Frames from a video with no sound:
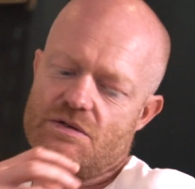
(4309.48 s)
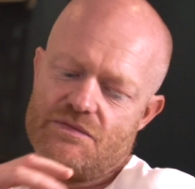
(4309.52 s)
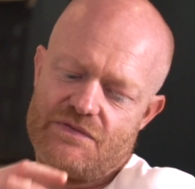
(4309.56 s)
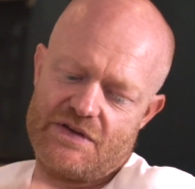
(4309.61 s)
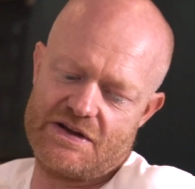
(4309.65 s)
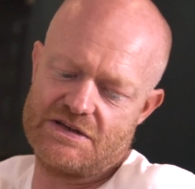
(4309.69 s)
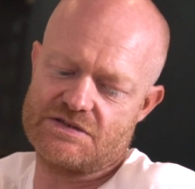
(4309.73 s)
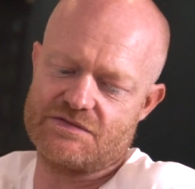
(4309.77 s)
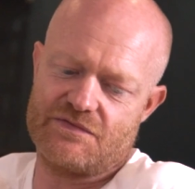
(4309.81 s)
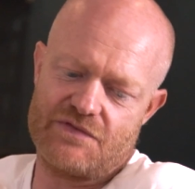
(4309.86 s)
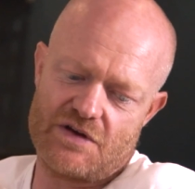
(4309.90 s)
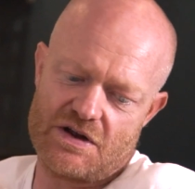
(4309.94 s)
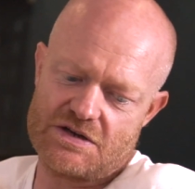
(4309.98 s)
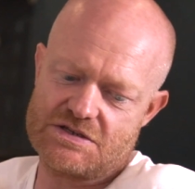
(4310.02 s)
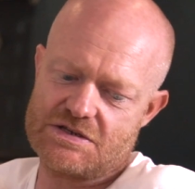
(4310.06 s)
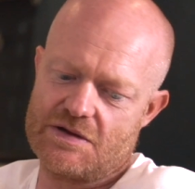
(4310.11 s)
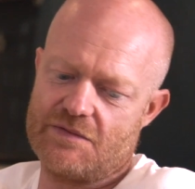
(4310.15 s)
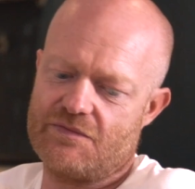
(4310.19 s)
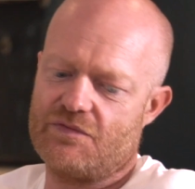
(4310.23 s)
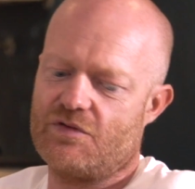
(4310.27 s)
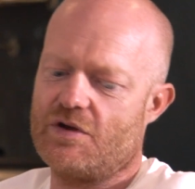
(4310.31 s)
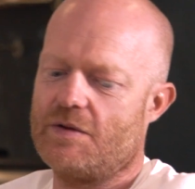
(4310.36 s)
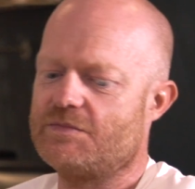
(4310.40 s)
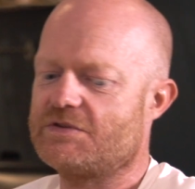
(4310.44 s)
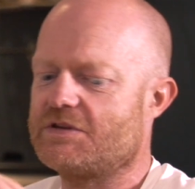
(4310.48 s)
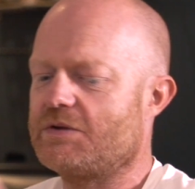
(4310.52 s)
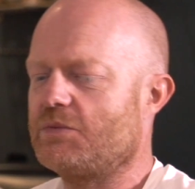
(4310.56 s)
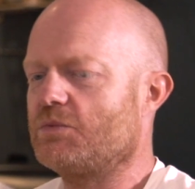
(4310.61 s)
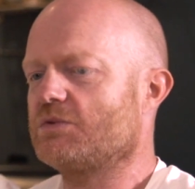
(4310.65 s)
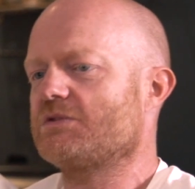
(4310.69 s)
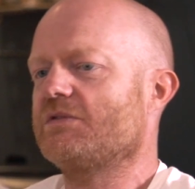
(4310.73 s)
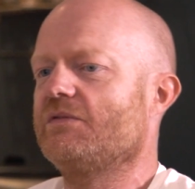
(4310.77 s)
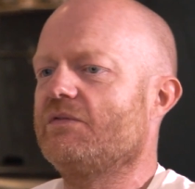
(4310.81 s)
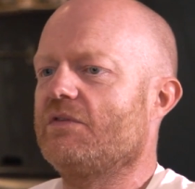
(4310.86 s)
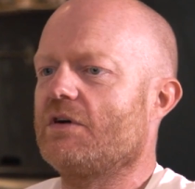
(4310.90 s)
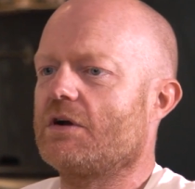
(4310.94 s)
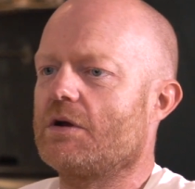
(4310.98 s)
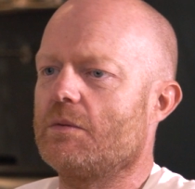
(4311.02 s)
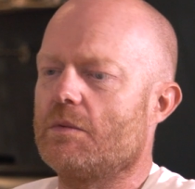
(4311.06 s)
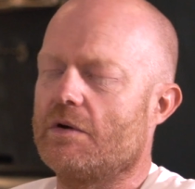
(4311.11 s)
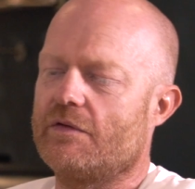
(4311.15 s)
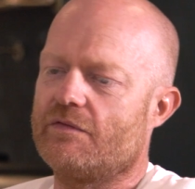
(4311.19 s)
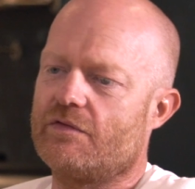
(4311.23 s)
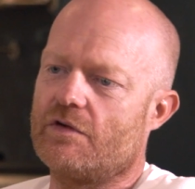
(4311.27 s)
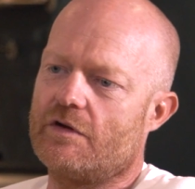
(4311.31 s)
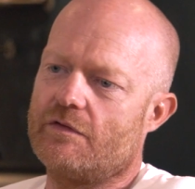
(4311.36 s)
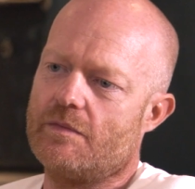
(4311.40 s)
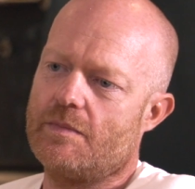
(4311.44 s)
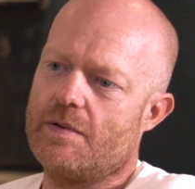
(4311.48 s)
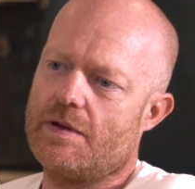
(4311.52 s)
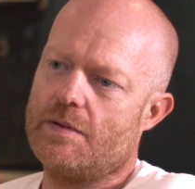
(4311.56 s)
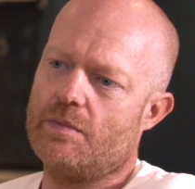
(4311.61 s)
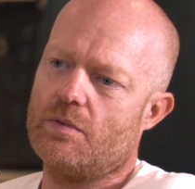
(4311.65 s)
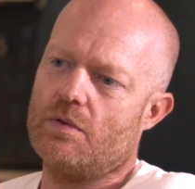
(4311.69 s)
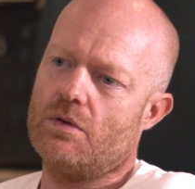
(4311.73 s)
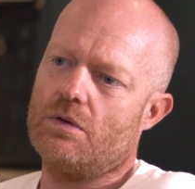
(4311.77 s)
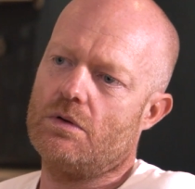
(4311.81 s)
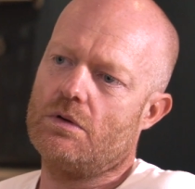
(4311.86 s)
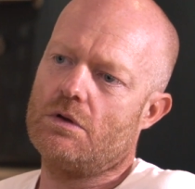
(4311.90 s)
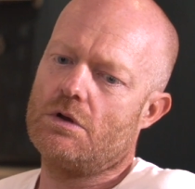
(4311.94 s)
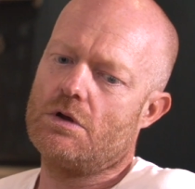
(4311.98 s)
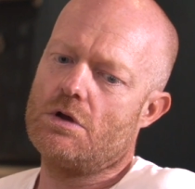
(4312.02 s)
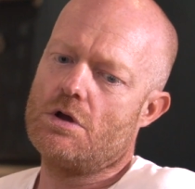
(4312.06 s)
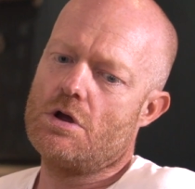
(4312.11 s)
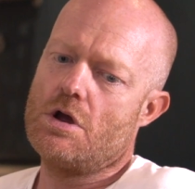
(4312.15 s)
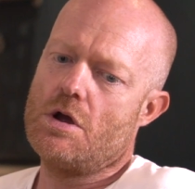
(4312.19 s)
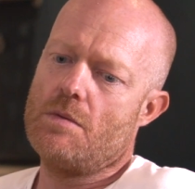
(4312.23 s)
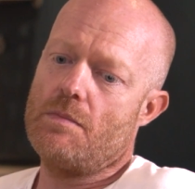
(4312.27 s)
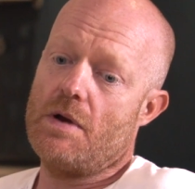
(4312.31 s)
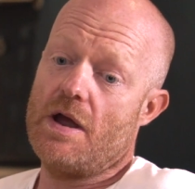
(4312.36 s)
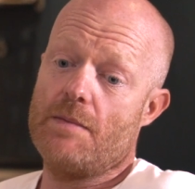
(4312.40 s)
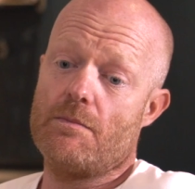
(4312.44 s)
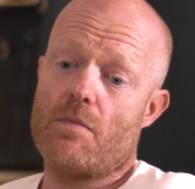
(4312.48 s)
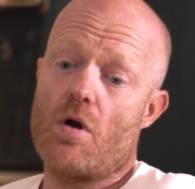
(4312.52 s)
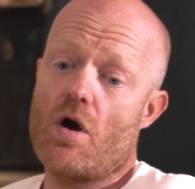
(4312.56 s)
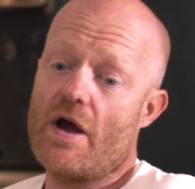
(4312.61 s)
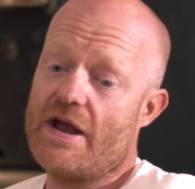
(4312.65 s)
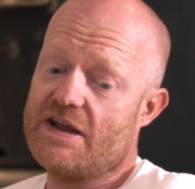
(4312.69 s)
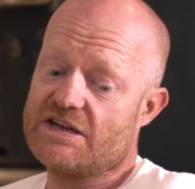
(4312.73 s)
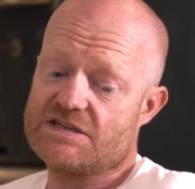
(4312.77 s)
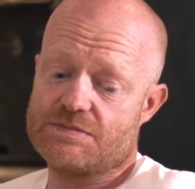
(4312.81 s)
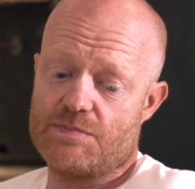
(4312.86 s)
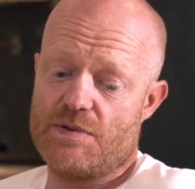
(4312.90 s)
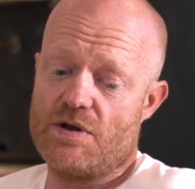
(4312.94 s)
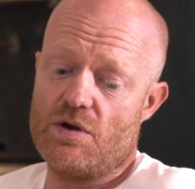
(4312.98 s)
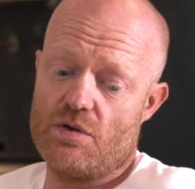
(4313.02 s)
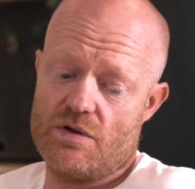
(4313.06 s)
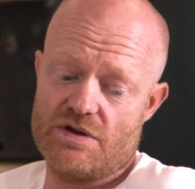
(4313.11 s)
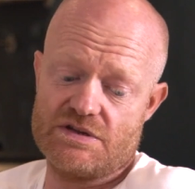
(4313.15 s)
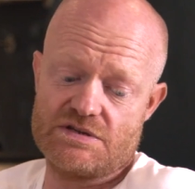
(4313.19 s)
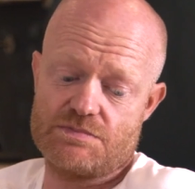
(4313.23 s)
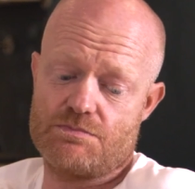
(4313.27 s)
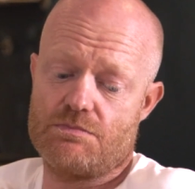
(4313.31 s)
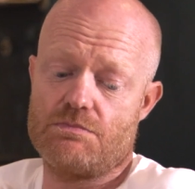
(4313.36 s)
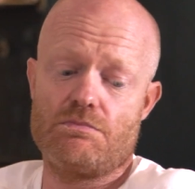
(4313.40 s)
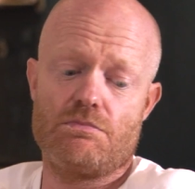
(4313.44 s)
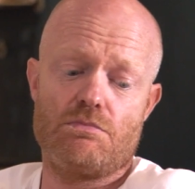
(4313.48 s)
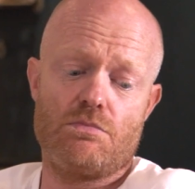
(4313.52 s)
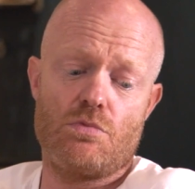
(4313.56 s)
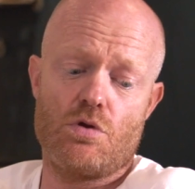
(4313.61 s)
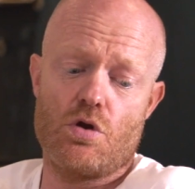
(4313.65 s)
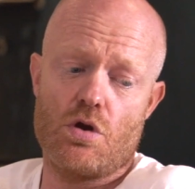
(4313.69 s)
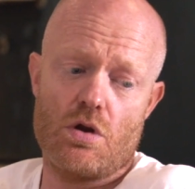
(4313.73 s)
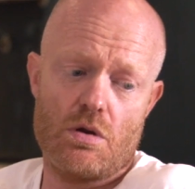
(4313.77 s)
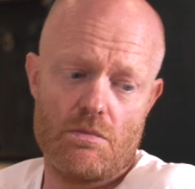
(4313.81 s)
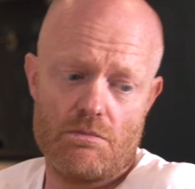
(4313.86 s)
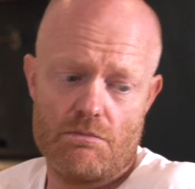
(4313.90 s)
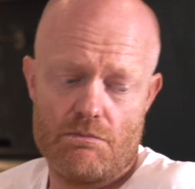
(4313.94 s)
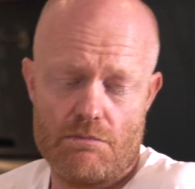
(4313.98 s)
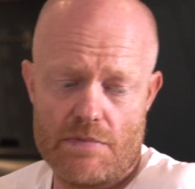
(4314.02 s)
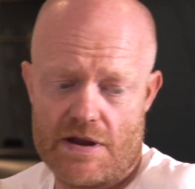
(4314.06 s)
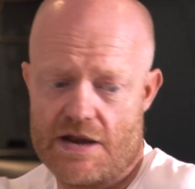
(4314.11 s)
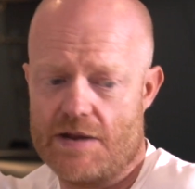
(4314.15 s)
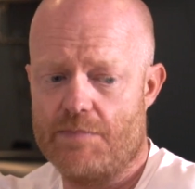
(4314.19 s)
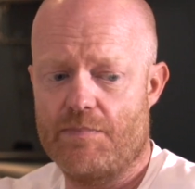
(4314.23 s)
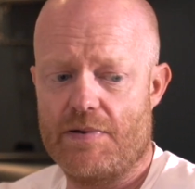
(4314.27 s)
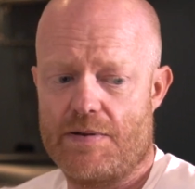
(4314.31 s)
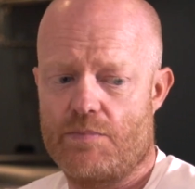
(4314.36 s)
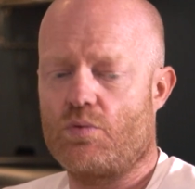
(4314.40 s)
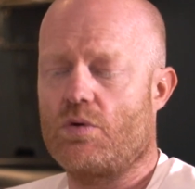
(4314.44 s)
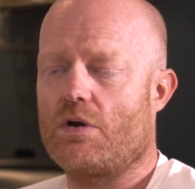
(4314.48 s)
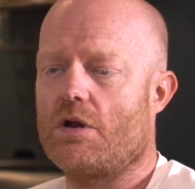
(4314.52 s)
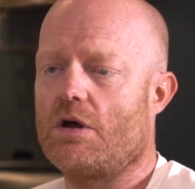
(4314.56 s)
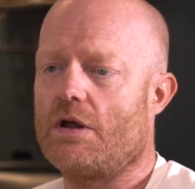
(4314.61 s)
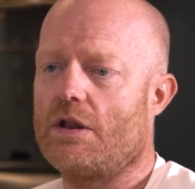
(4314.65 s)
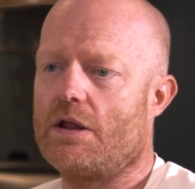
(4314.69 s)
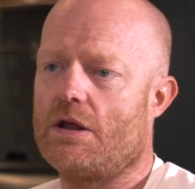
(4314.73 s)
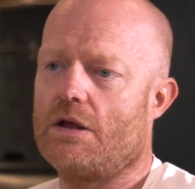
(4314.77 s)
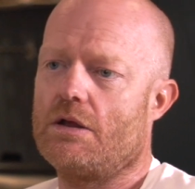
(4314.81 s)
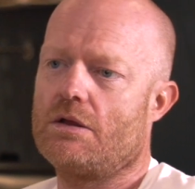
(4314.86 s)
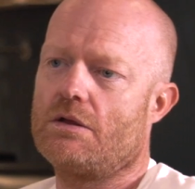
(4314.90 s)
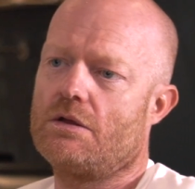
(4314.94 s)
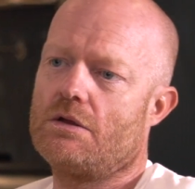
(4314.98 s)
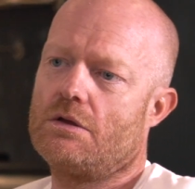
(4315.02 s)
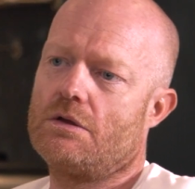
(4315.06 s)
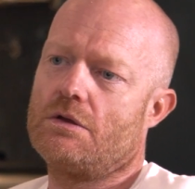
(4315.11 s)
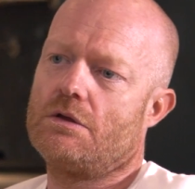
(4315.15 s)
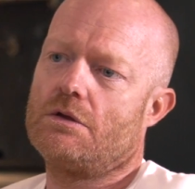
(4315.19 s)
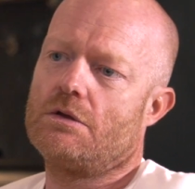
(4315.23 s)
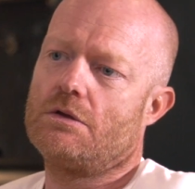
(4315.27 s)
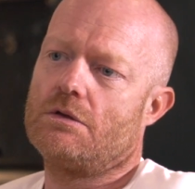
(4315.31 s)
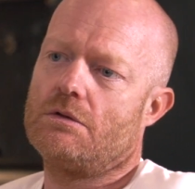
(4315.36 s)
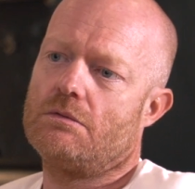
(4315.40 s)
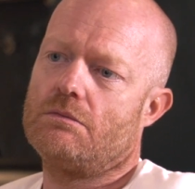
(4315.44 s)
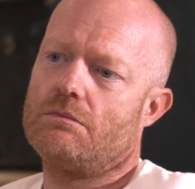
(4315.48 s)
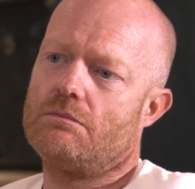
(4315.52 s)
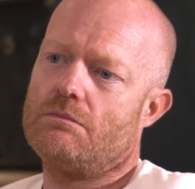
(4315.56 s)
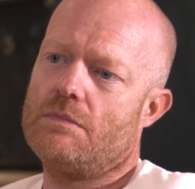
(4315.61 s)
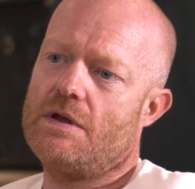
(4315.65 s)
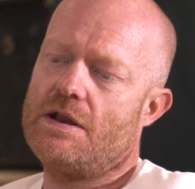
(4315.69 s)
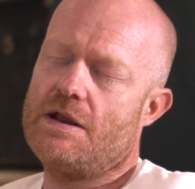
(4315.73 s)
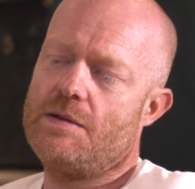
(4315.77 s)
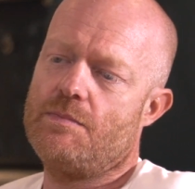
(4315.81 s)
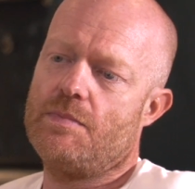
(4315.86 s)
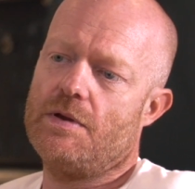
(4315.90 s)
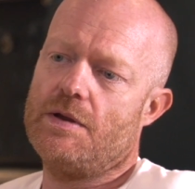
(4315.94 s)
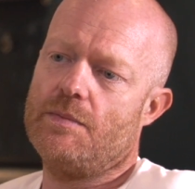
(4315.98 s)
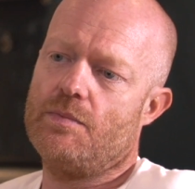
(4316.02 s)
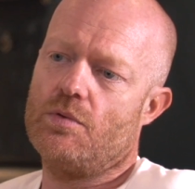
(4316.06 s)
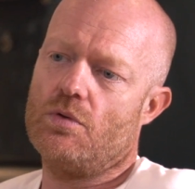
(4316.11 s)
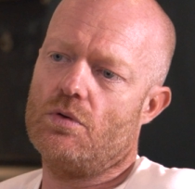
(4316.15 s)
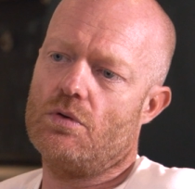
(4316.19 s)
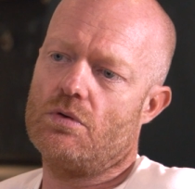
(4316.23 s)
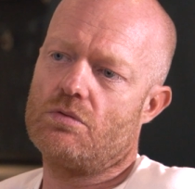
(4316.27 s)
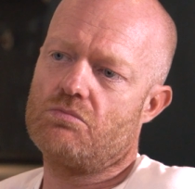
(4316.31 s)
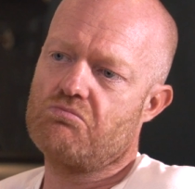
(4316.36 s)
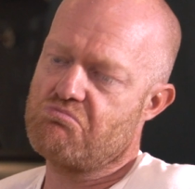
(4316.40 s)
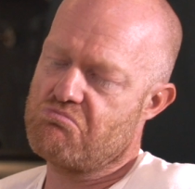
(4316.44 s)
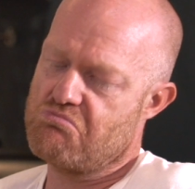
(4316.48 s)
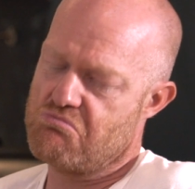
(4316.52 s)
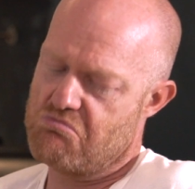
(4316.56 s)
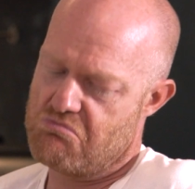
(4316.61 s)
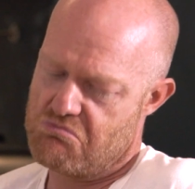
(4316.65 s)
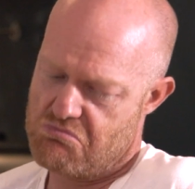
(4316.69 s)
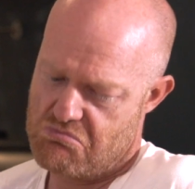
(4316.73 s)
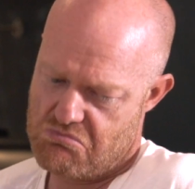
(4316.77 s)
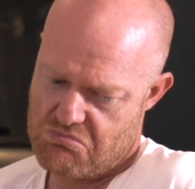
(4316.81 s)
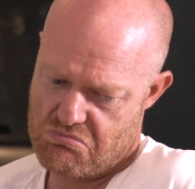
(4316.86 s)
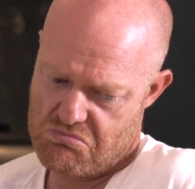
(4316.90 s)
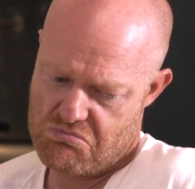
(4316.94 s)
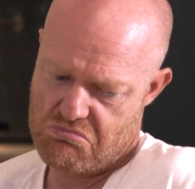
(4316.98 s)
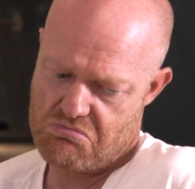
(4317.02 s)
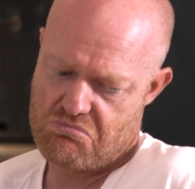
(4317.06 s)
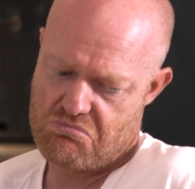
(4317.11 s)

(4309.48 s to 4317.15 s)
So things are fucked up for him, so he wants to fuck them up for other people. Yeah. But in my experience, look, many people are like that. Yeah. Many people. Thinking that. Mm.